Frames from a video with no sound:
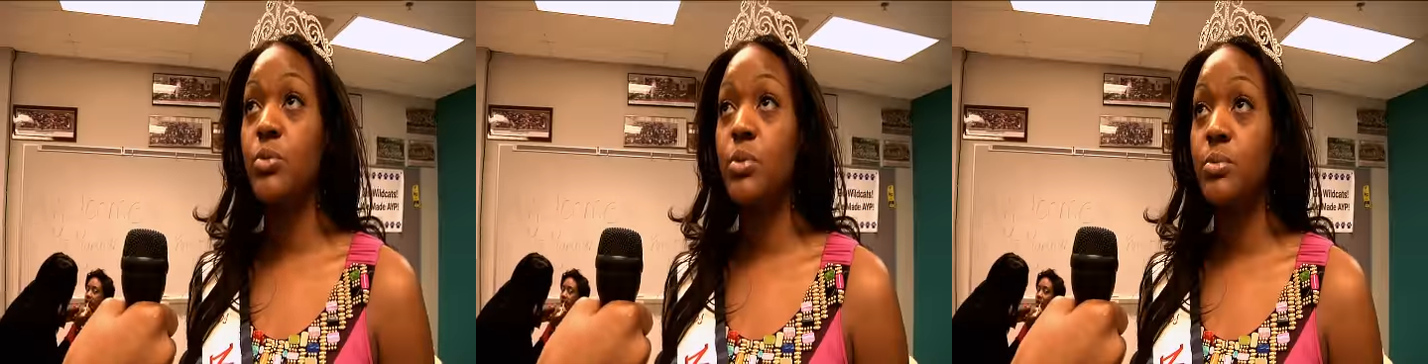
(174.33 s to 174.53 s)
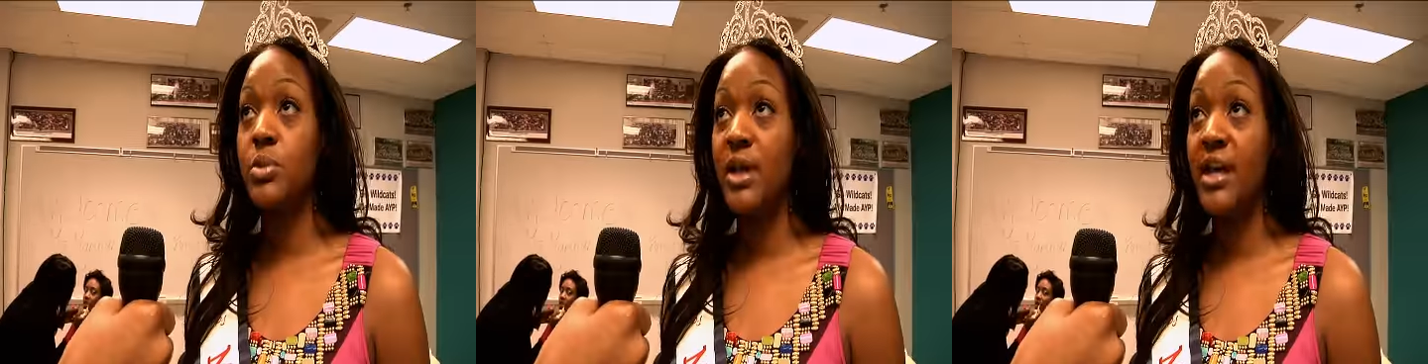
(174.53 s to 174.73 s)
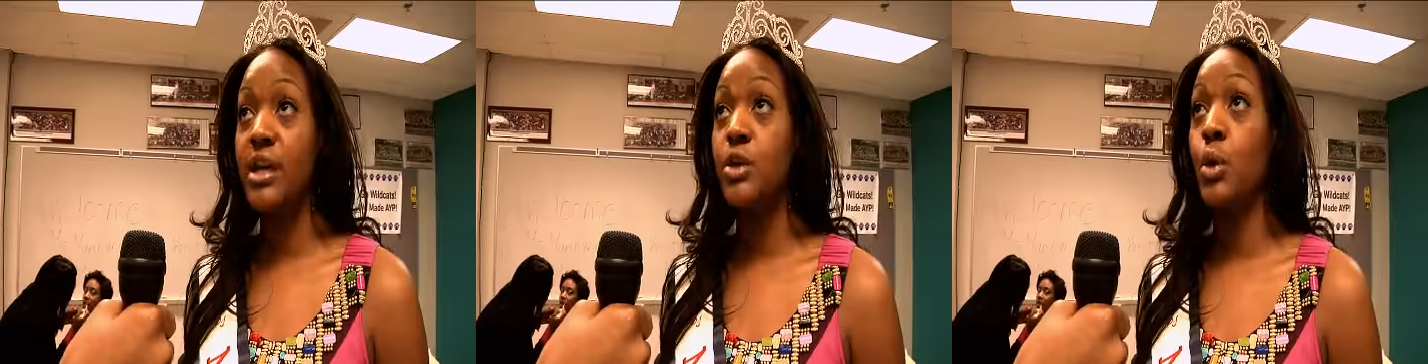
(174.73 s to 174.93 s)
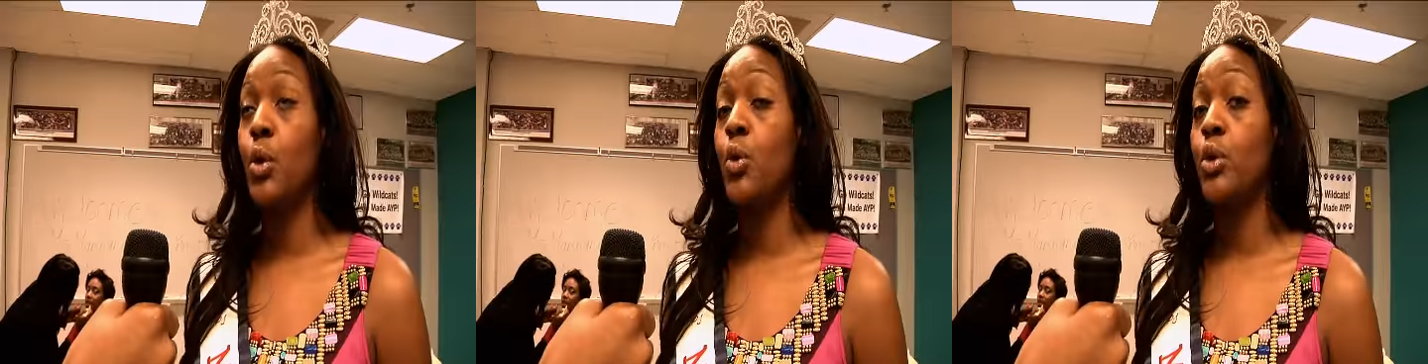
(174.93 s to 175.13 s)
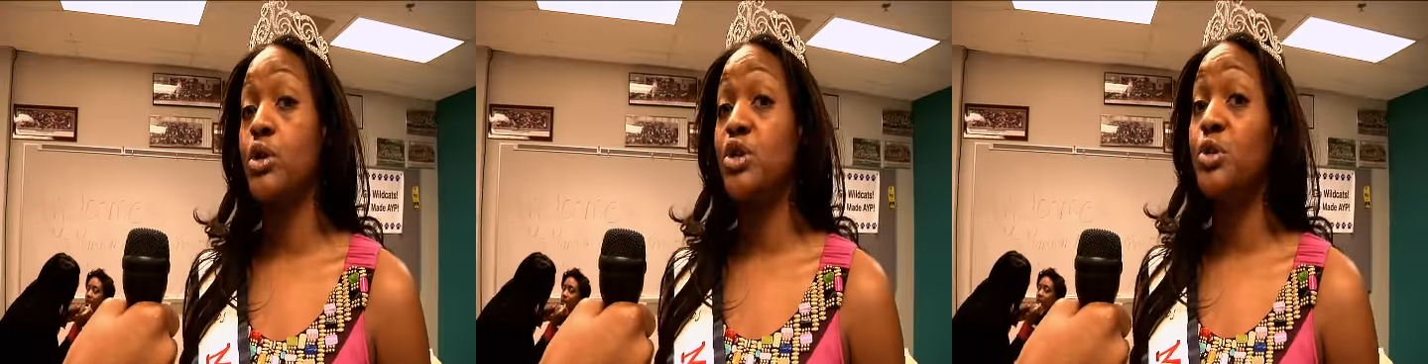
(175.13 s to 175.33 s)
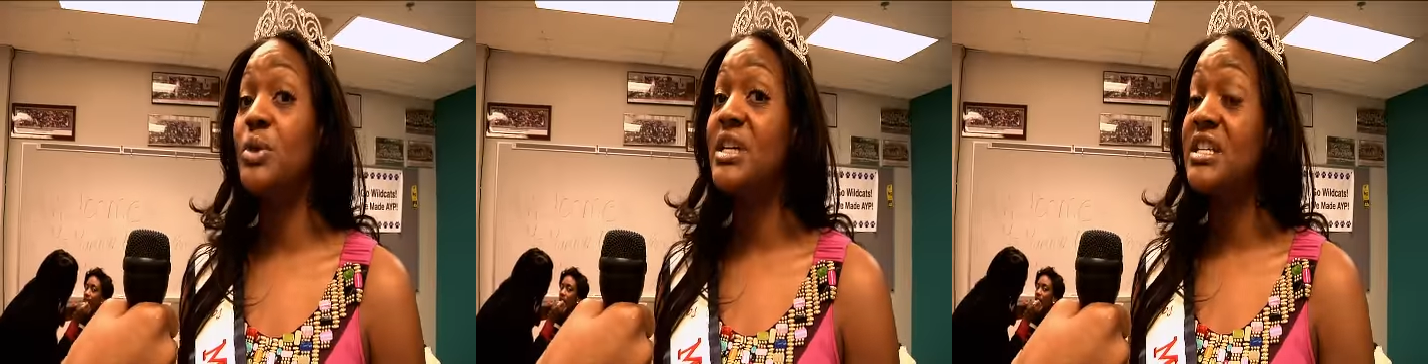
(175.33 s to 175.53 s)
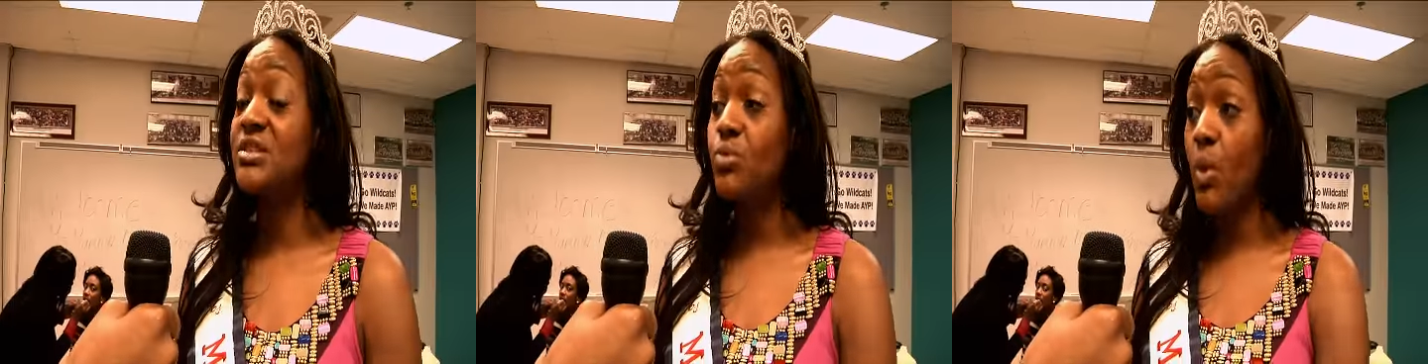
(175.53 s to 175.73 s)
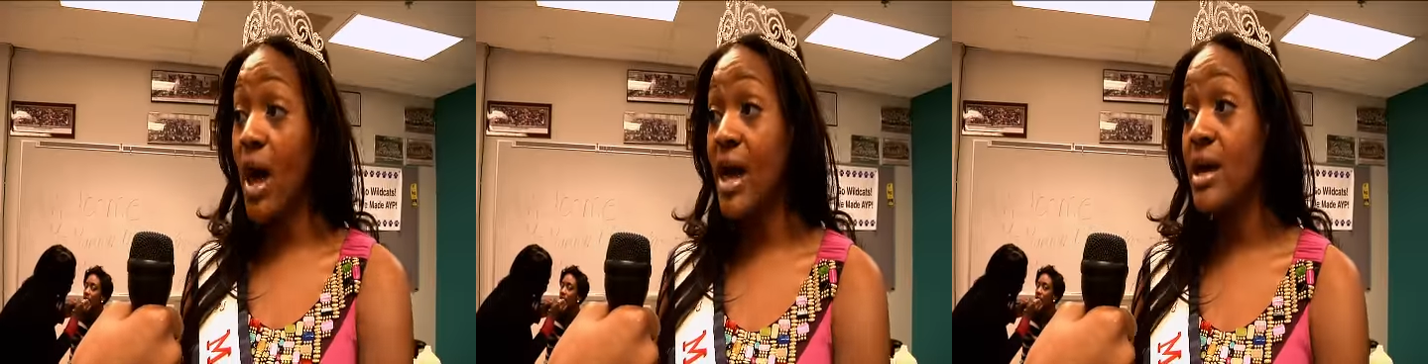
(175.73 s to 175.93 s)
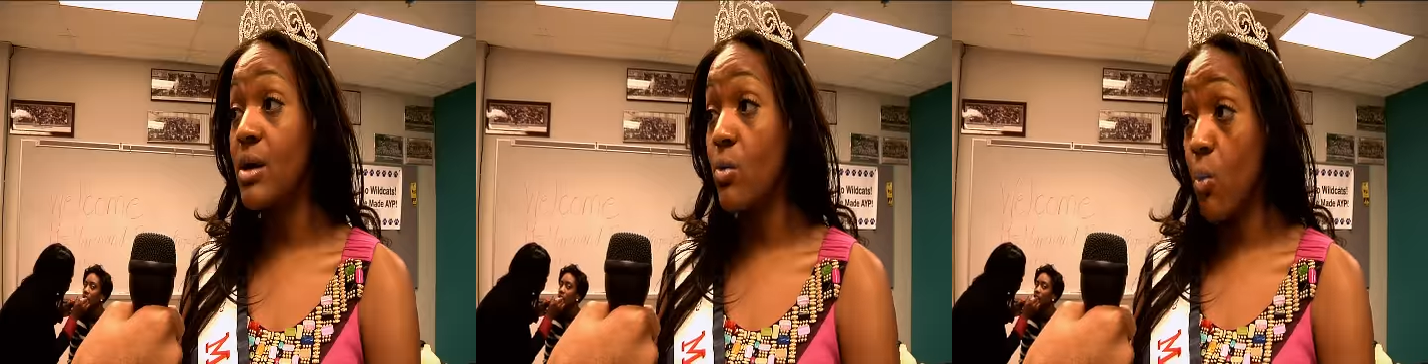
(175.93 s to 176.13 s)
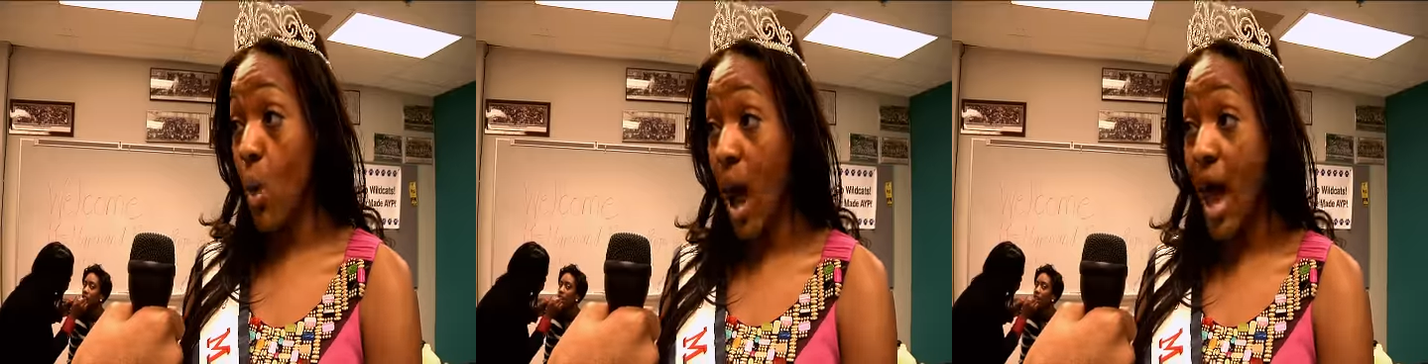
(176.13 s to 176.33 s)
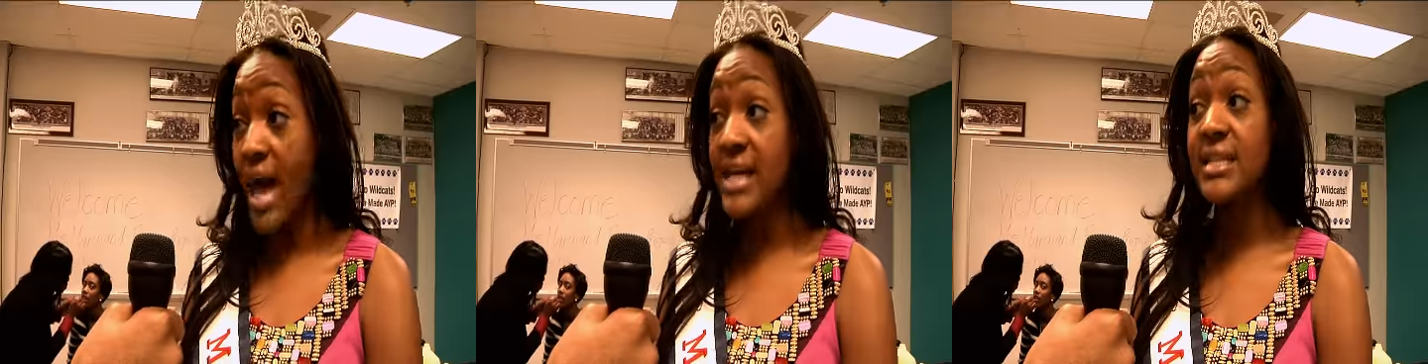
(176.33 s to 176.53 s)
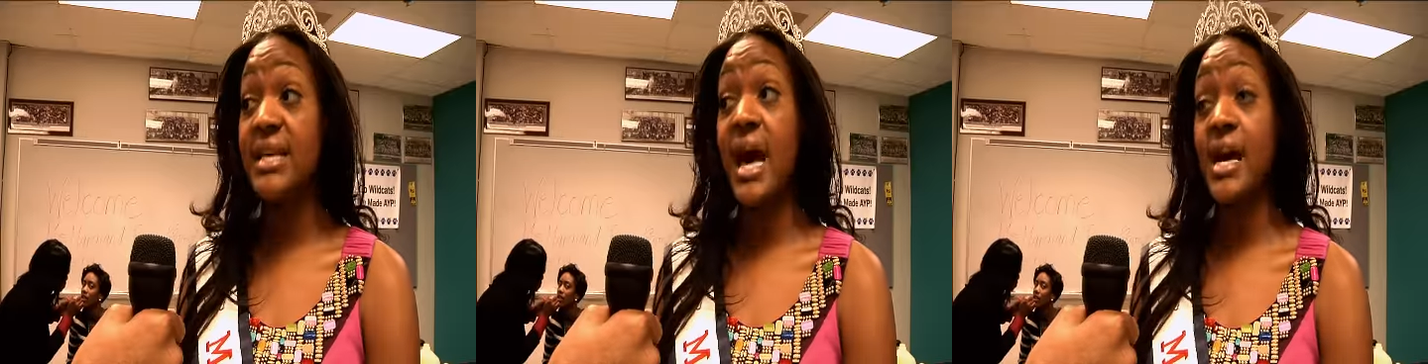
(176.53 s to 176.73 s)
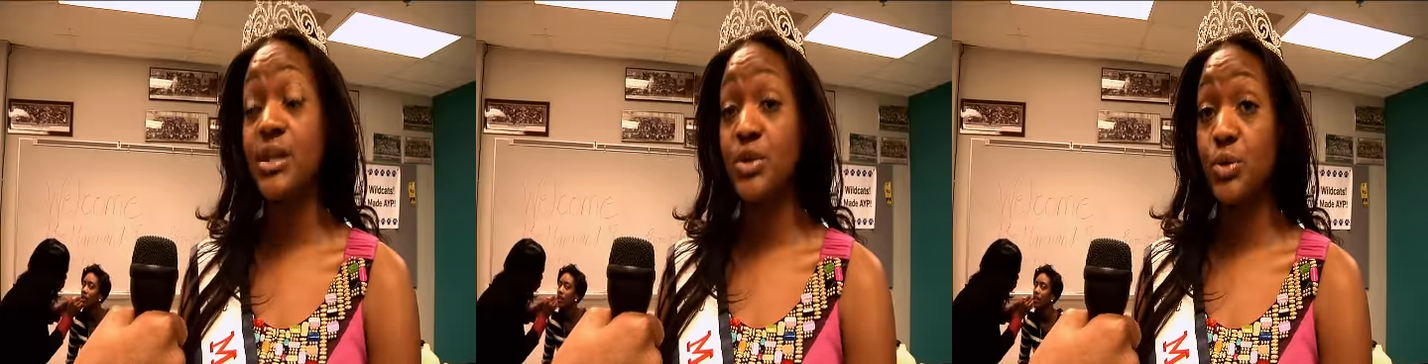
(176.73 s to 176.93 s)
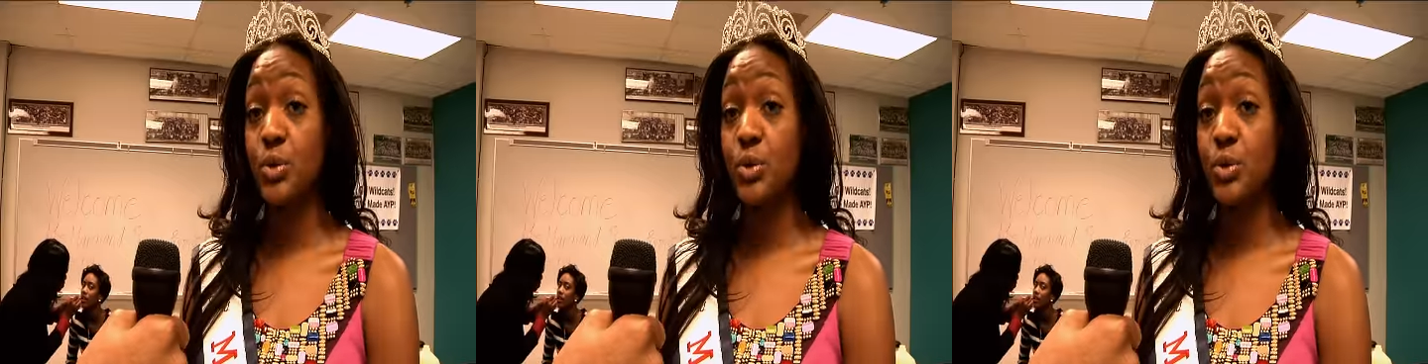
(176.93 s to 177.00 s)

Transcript: that we're planning on going to is Wise High